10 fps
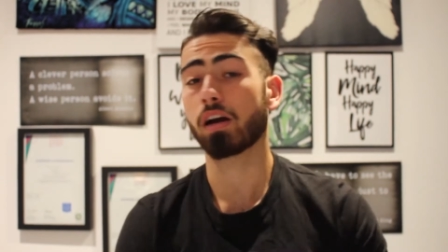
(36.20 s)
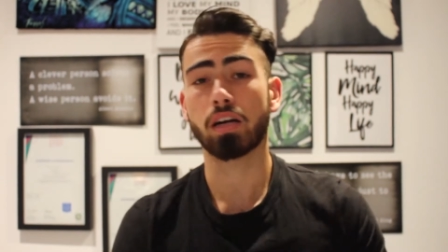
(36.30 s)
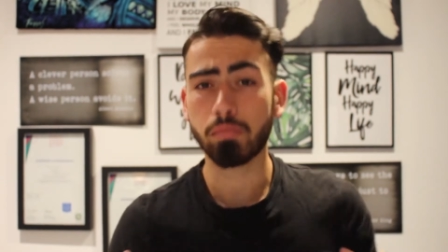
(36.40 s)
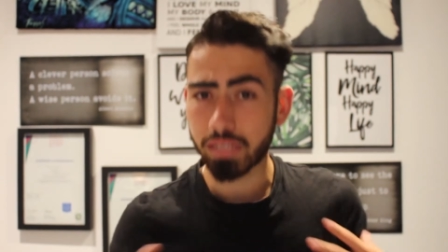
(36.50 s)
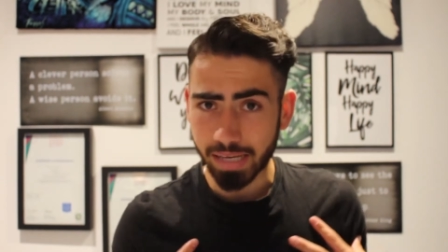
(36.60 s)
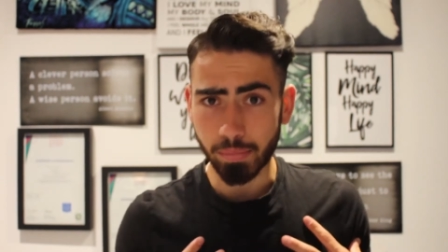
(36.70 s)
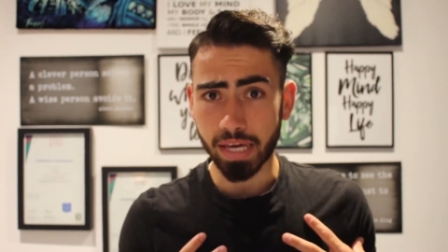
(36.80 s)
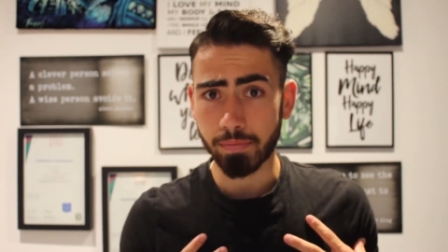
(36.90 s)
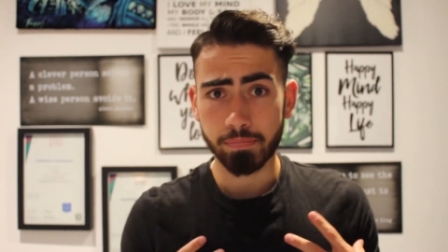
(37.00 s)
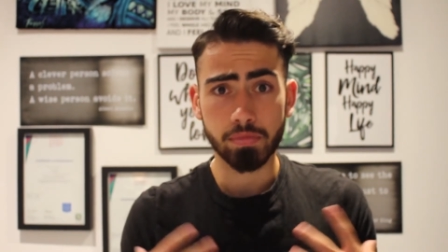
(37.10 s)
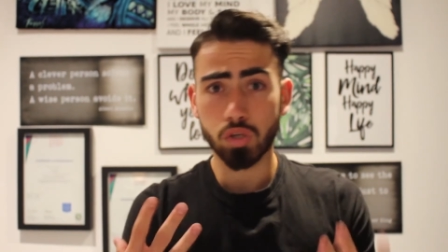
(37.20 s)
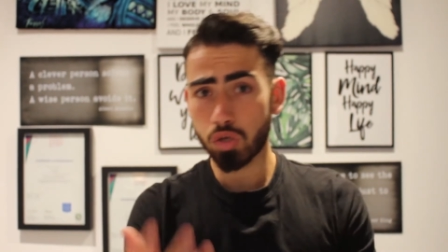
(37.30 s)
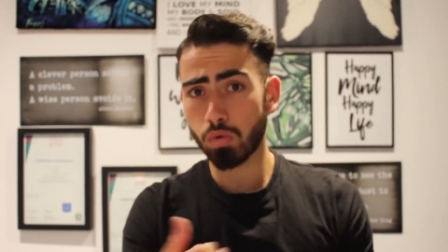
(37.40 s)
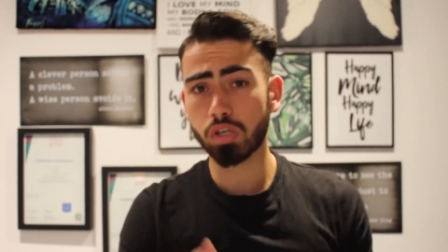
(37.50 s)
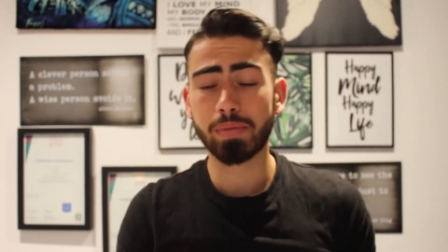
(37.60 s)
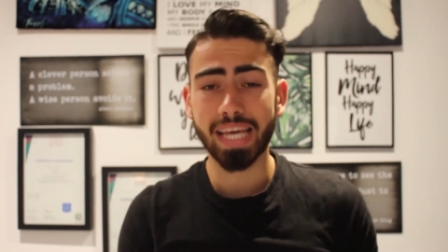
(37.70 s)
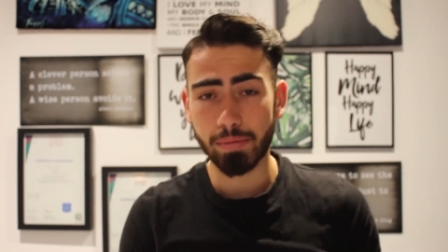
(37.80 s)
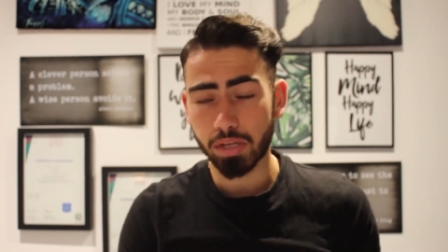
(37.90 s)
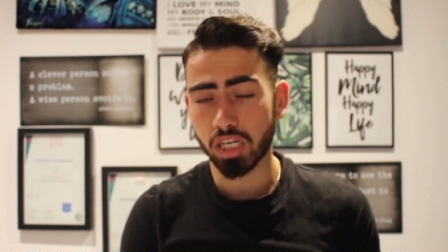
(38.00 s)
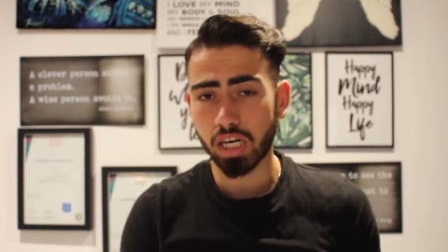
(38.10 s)
Come see me. You want to be
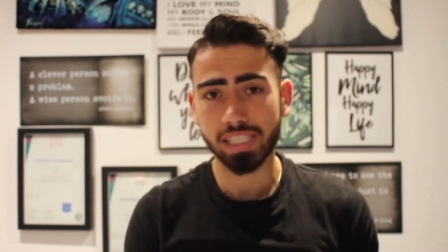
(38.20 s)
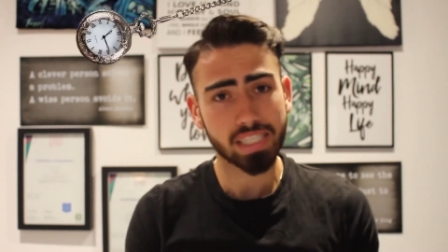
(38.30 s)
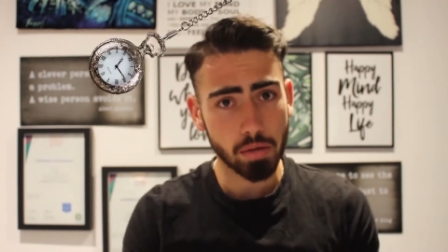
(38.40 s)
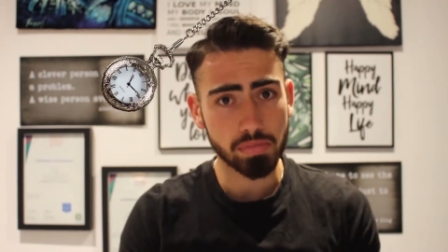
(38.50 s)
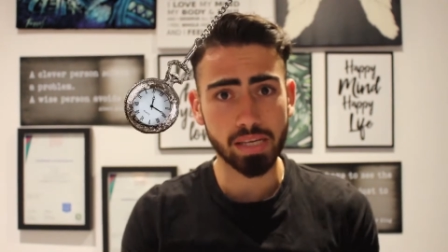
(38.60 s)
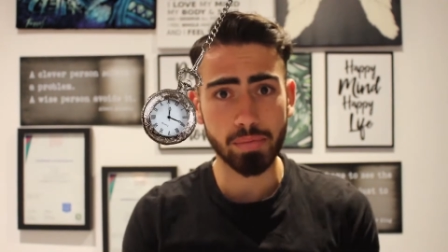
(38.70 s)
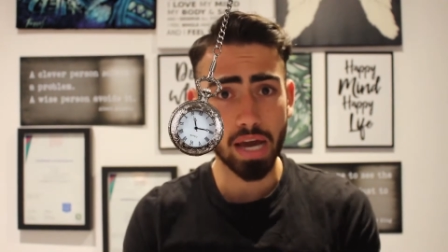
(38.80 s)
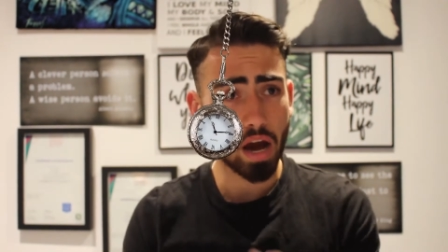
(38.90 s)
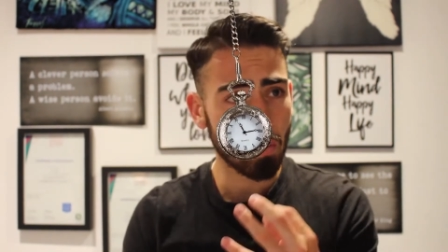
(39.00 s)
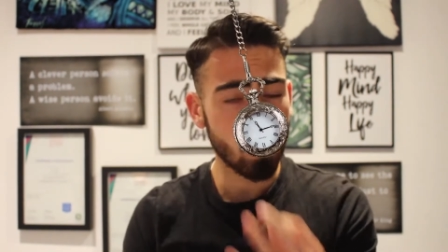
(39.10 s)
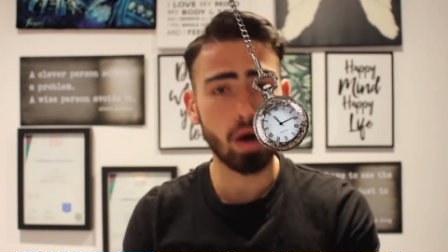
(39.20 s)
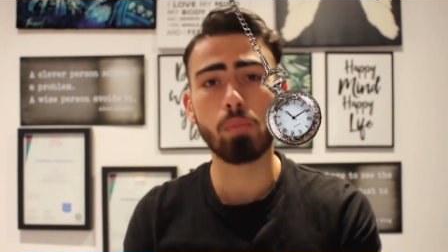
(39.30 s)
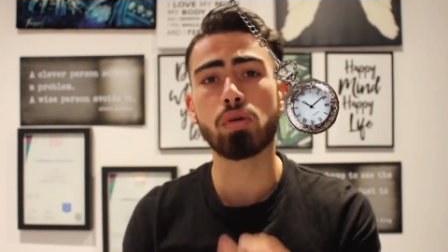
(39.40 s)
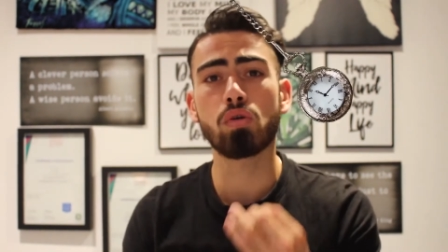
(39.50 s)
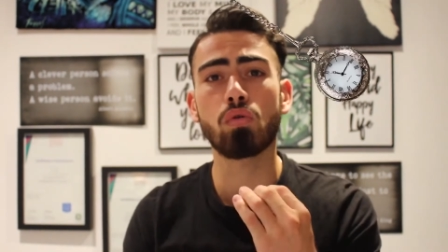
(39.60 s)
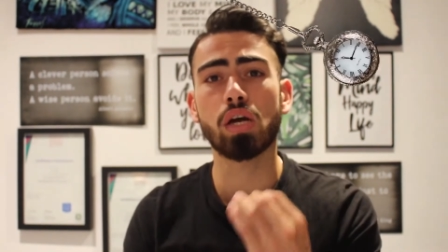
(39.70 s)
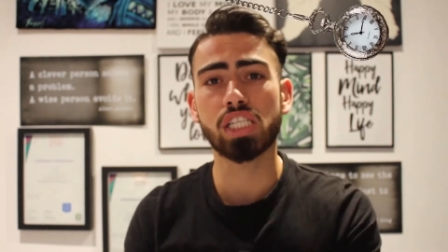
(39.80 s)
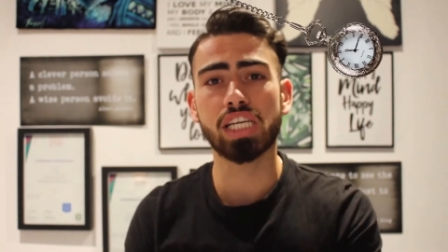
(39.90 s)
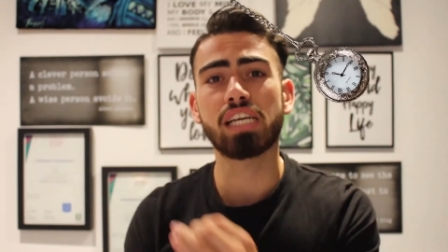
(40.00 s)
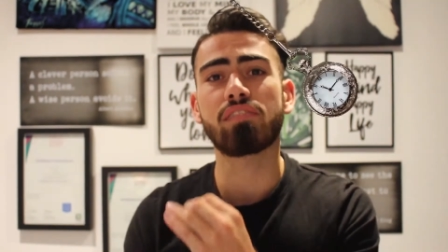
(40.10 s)
hypnotized? Come see me. I will help you
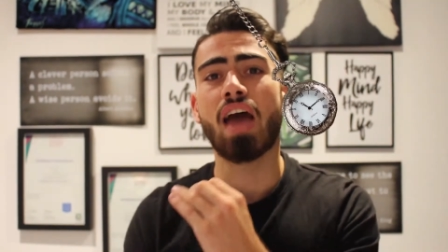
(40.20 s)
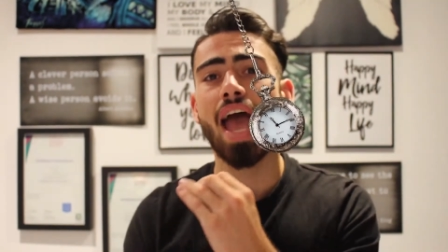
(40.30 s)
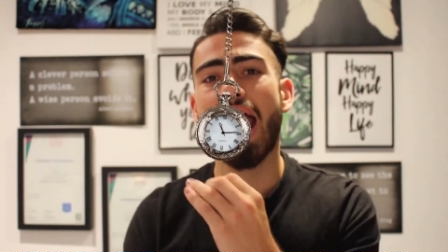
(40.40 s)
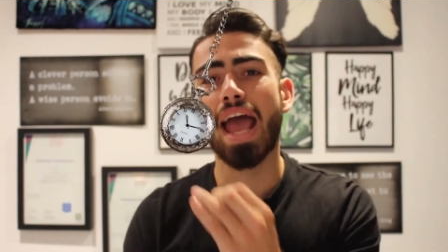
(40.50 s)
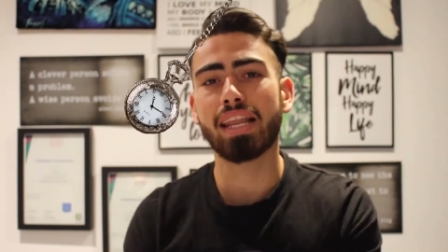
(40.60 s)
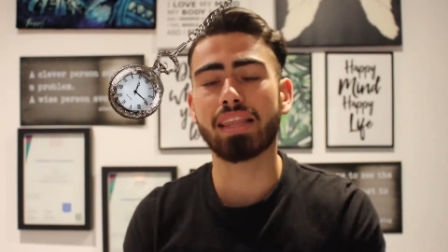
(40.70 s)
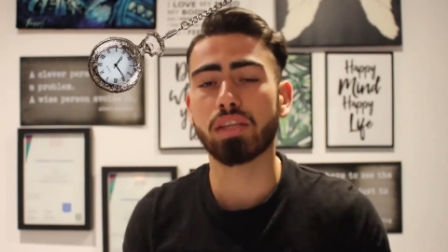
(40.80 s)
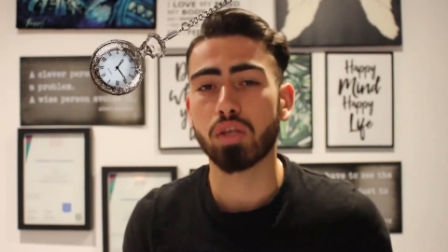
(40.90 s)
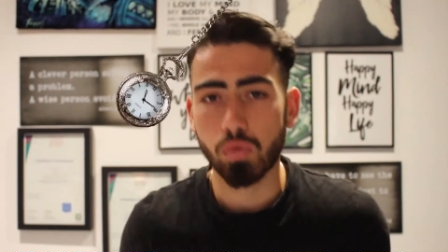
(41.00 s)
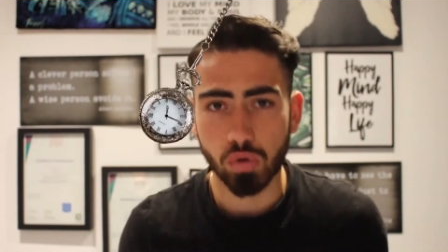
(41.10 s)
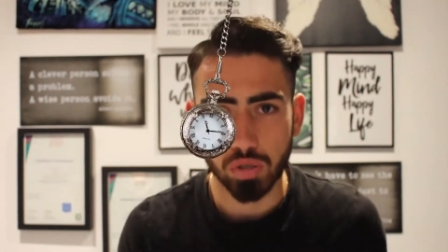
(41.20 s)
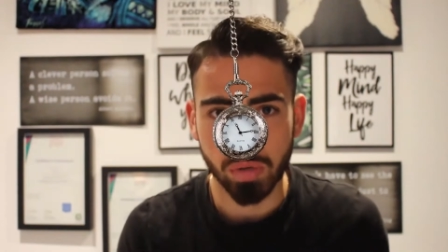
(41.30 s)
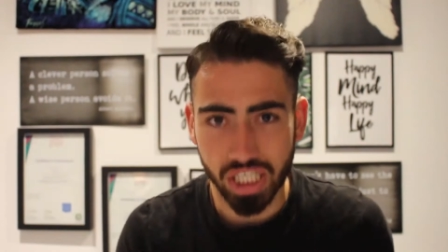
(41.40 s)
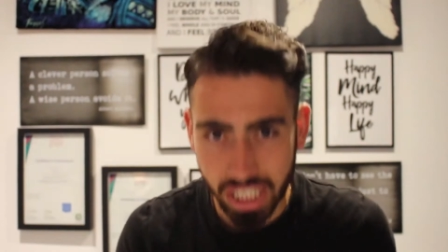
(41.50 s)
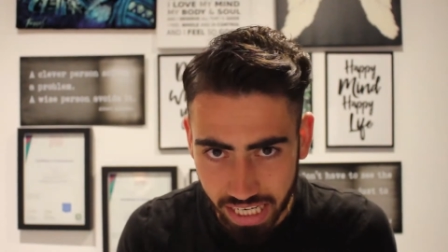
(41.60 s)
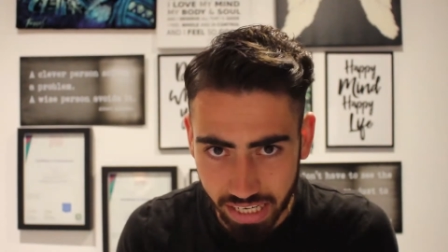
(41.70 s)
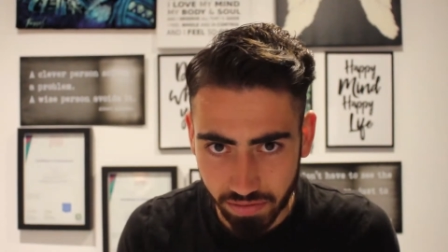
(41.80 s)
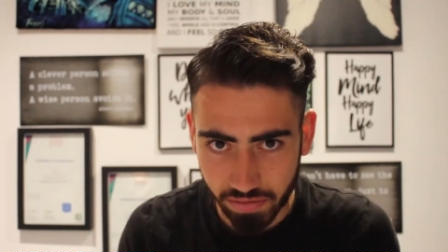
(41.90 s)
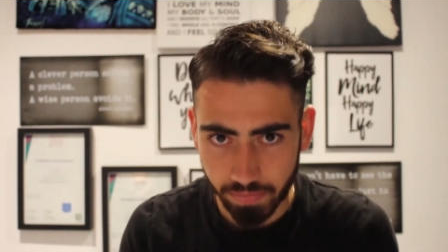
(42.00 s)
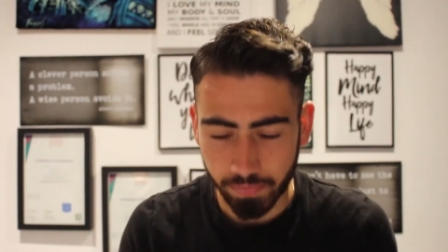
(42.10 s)
achieve anything that you want to
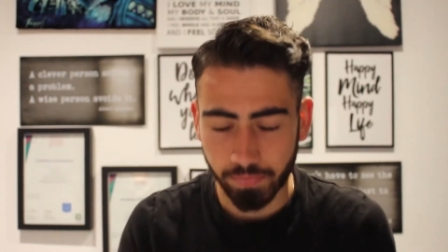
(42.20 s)
achieve.